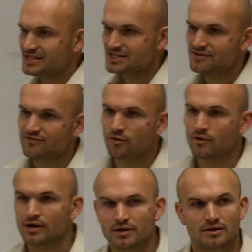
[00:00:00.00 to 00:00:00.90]

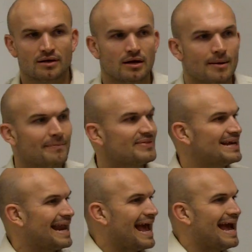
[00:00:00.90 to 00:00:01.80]
sixty-four, but
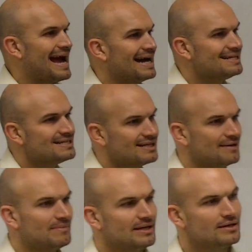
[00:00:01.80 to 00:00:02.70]
then add to
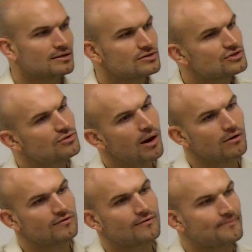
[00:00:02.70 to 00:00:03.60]
give me
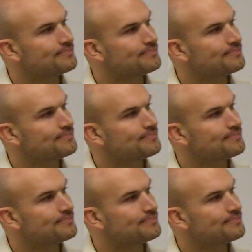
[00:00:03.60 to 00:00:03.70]
twelve.